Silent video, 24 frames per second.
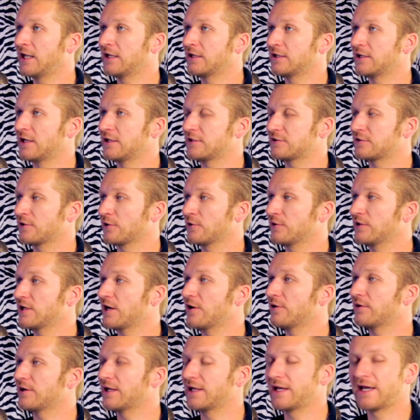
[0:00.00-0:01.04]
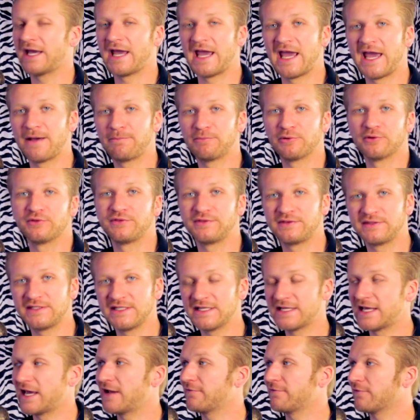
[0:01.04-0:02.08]
and it turned out Apple
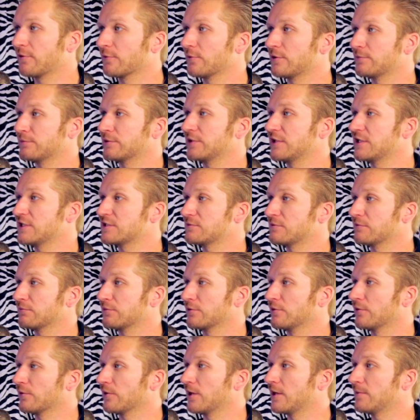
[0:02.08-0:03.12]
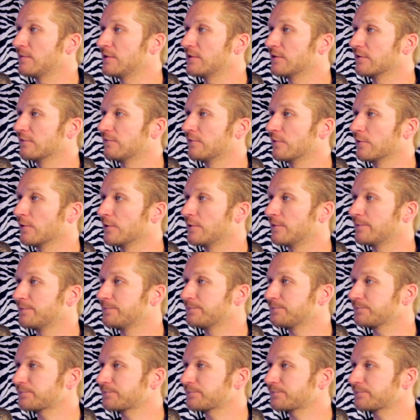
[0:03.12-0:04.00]
did have a replacement program here for it.